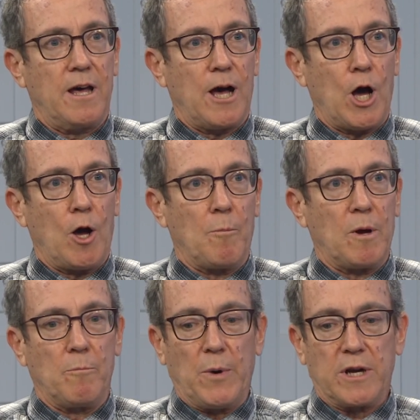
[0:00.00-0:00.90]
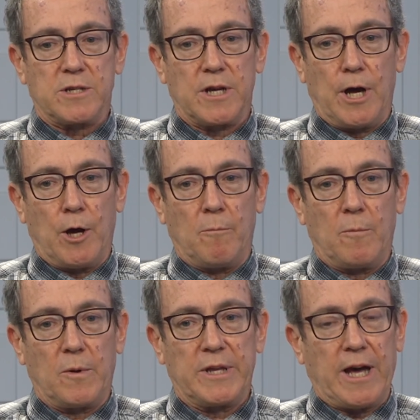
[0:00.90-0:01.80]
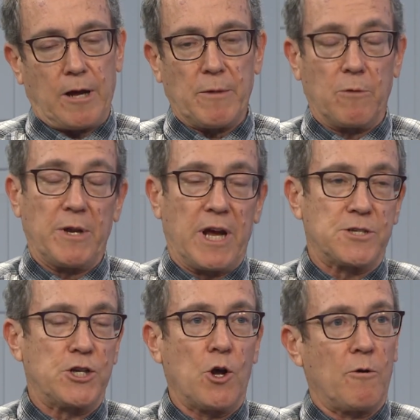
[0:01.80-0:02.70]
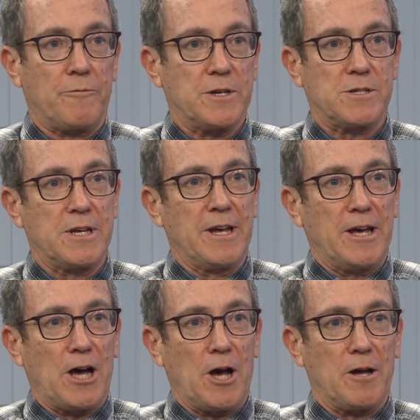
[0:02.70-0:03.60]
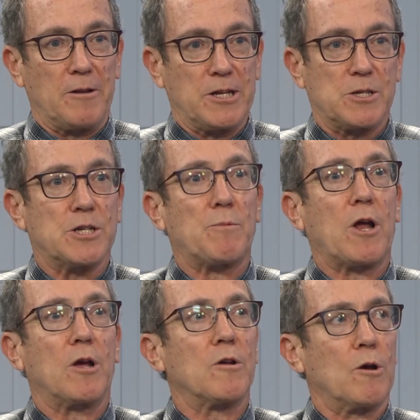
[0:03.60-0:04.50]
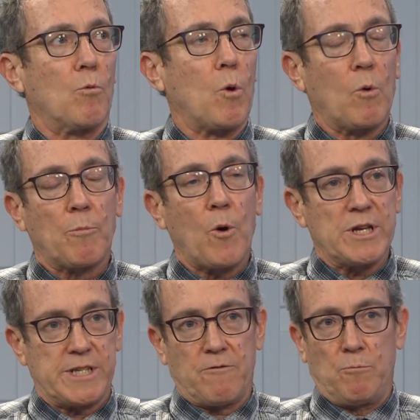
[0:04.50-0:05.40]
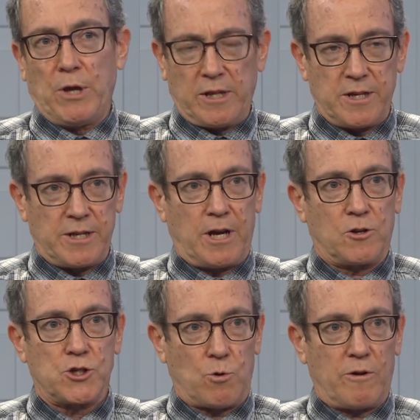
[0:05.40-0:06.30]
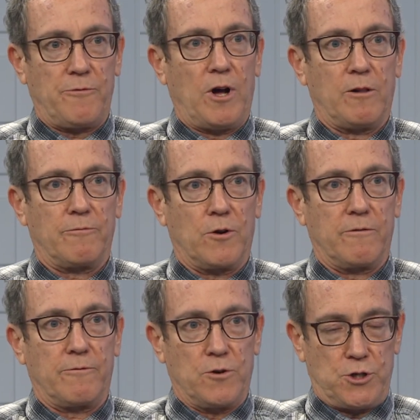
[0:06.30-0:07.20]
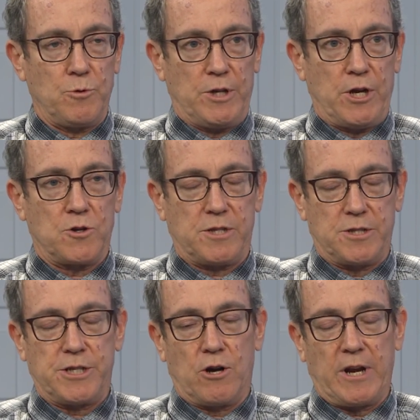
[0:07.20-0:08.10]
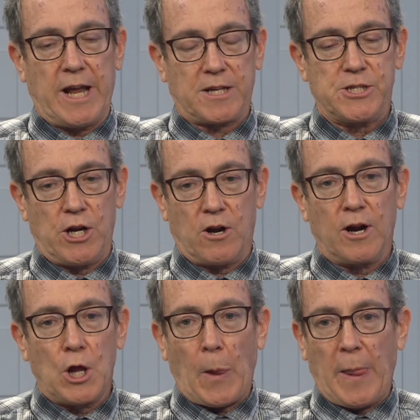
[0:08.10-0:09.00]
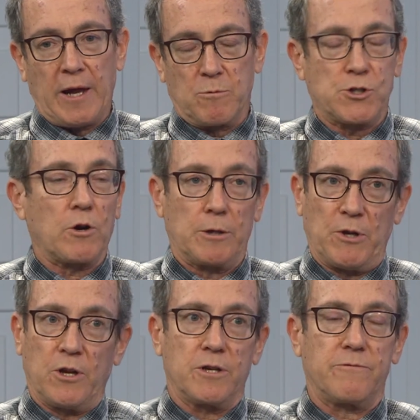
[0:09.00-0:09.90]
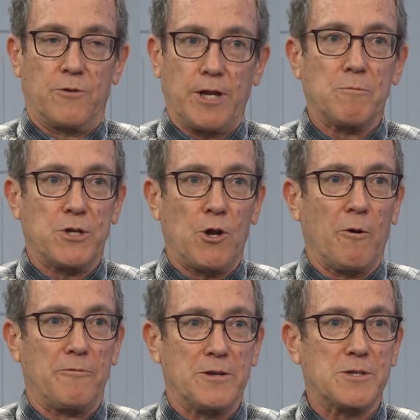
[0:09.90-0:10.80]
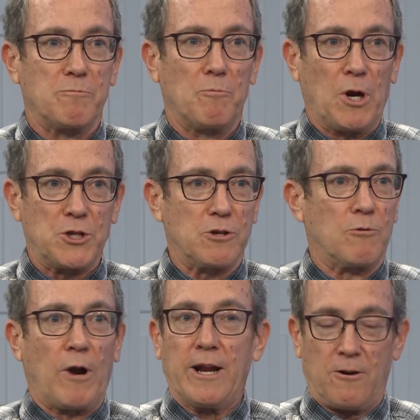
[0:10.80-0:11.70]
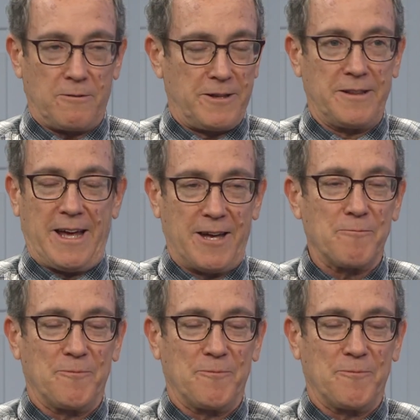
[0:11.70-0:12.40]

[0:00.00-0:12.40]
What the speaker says: But it'd be nice to know if it's about a $1.7 billion shortfall for 2 years, this year and next year. And it would certainly be good for them to know if it's much greater than that.